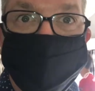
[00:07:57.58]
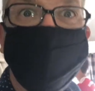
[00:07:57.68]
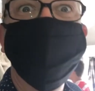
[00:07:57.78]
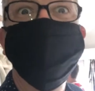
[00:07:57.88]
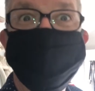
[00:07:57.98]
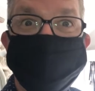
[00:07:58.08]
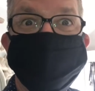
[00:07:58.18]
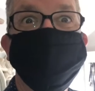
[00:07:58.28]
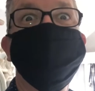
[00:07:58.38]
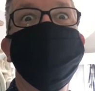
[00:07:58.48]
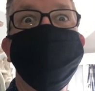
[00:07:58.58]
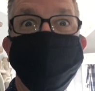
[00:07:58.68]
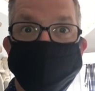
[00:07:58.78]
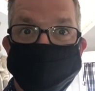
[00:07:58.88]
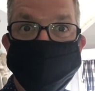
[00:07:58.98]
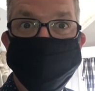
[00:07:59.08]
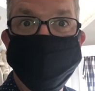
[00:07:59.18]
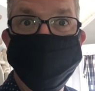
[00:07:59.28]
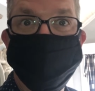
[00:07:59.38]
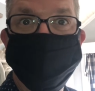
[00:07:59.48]
I make this look good.
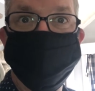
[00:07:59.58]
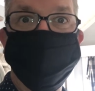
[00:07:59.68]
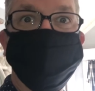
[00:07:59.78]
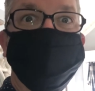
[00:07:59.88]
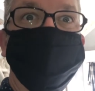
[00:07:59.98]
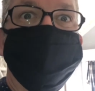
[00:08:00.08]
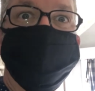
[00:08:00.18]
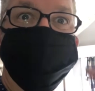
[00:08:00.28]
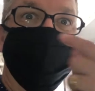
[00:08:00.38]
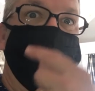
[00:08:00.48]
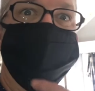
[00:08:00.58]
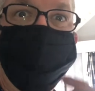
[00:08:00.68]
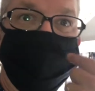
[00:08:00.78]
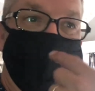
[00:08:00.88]
Covers up my bad